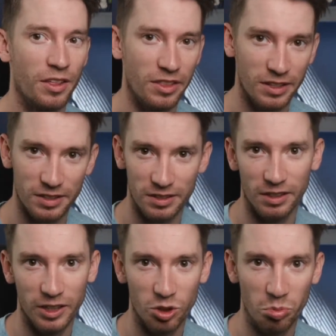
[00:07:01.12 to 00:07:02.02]
This is the
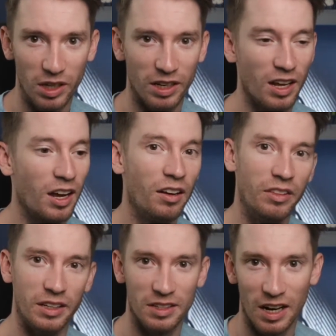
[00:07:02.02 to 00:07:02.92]
linchpin of
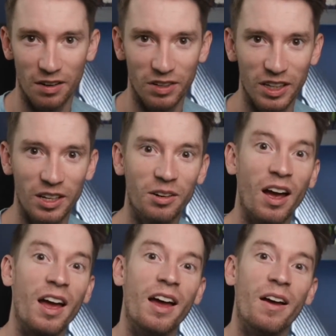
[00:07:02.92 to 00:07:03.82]
the entire video.
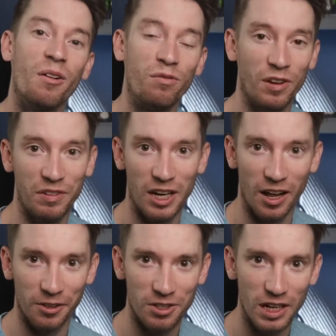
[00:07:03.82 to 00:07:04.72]

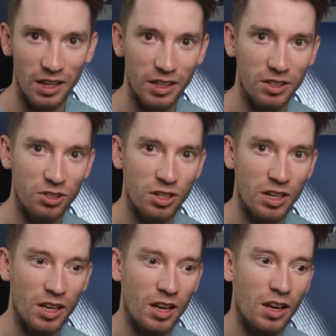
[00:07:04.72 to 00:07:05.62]
$50 challenge,
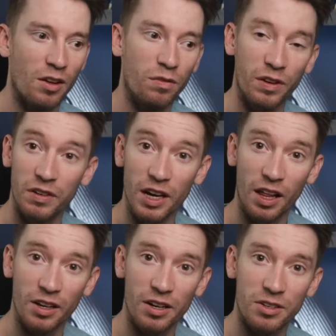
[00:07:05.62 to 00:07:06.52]

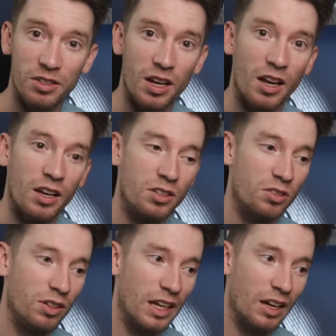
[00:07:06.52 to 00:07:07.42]
$50
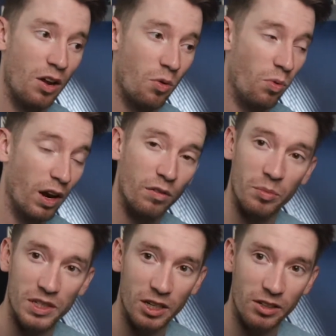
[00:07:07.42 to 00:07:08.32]
to get whatever
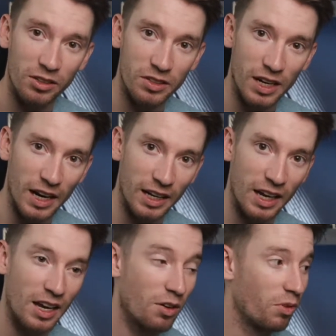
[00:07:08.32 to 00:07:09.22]
materials I
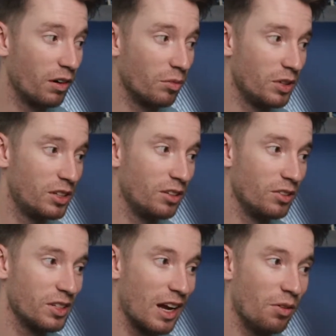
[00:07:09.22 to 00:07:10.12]
can, whatever
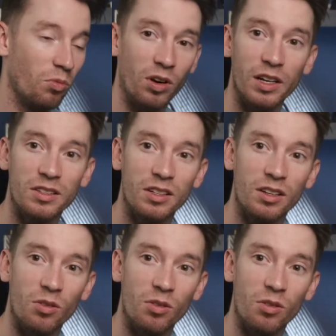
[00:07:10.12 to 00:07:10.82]
materials I want